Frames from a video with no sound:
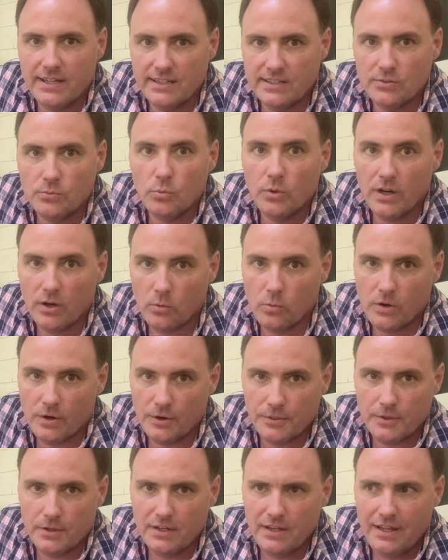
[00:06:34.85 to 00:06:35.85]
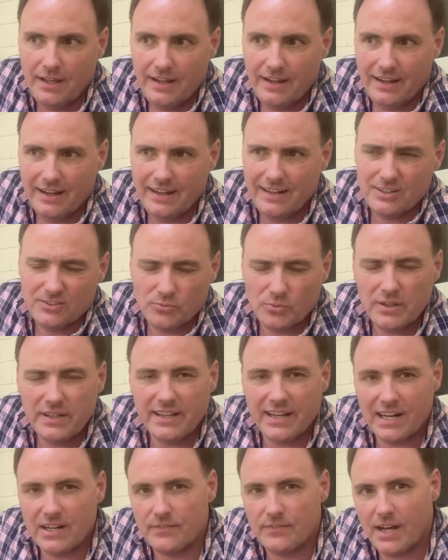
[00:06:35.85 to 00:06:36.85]
It's well worth it. And it's really
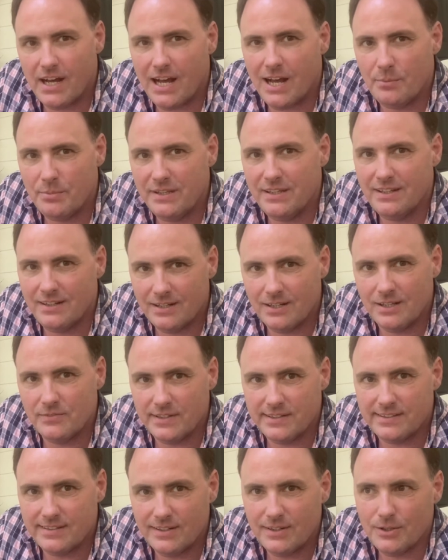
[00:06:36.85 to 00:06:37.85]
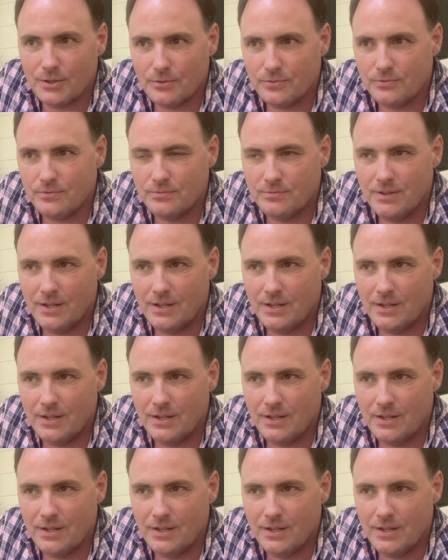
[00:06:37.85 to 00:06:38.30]
kind of a hobby in and of itself.